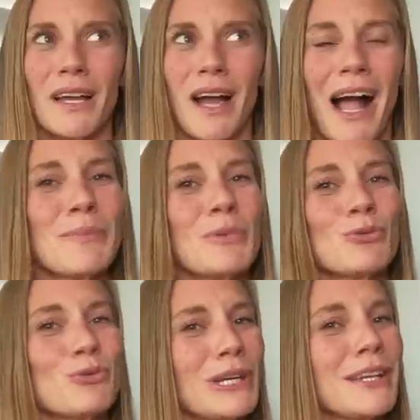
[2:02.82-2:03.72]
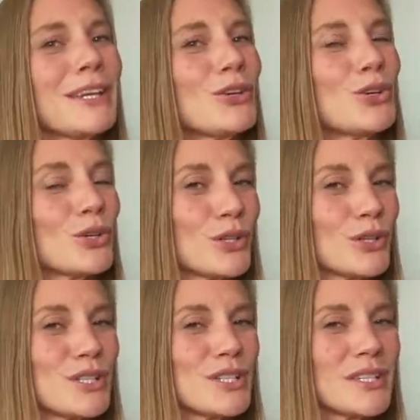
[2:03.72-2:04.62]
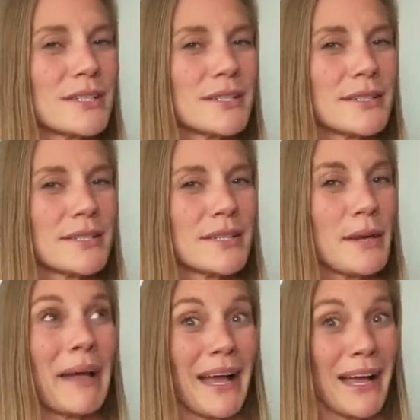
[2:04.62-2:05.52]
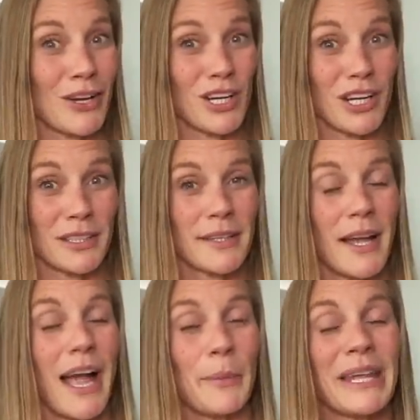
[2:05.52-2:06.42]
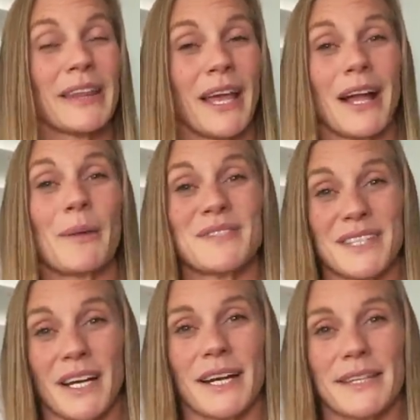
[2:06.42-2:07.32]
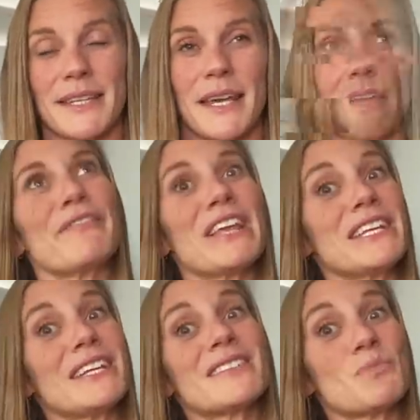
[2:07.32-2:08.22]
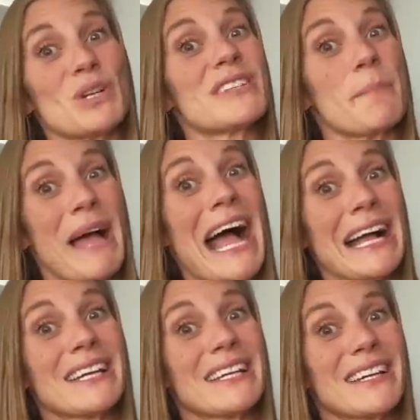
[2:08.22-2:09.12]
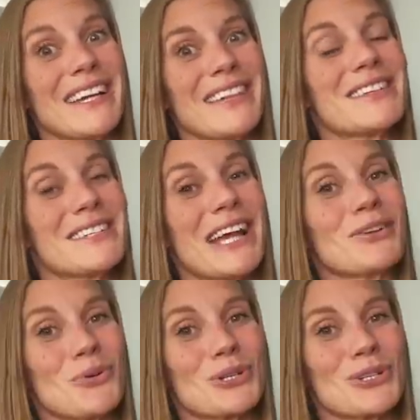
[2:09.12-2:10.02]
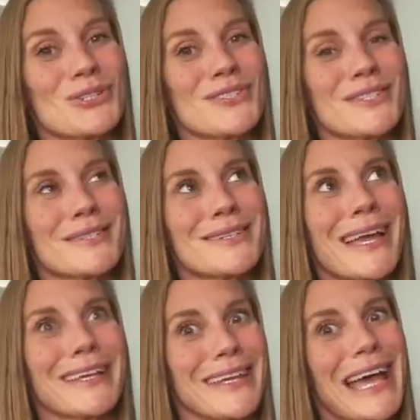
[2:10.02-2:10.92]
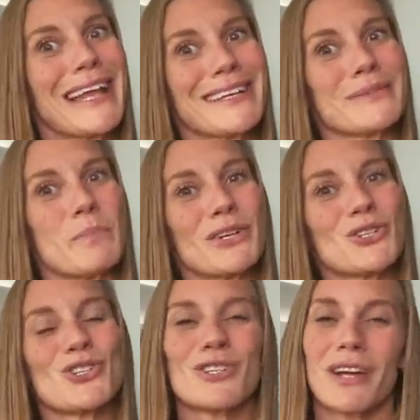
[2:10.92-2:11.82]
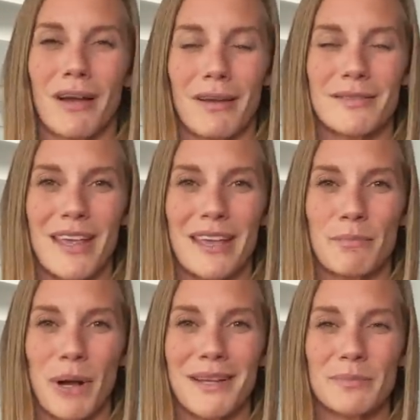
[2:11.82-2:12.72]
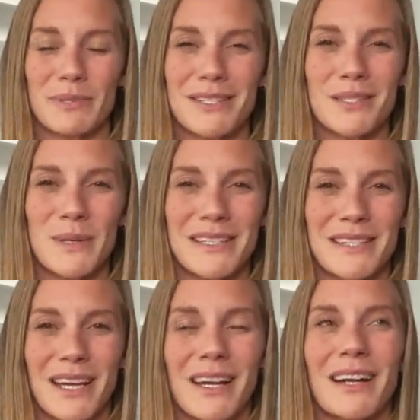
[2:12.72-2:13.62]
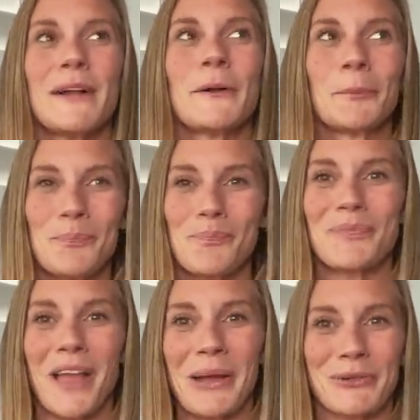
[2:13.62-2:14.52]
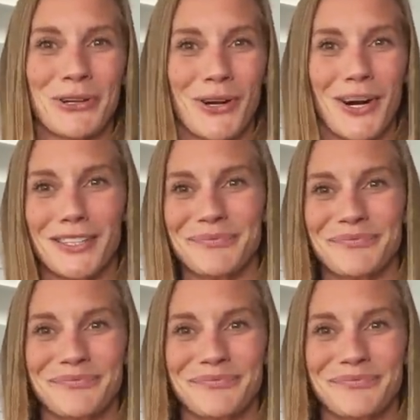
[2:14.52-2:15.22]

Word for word: I'm a really good packer. I mean, like, I'm serious. Like, if they need someone to pack in the tight quarters and get as much as they can possibly squeeze in there, I'm your girl.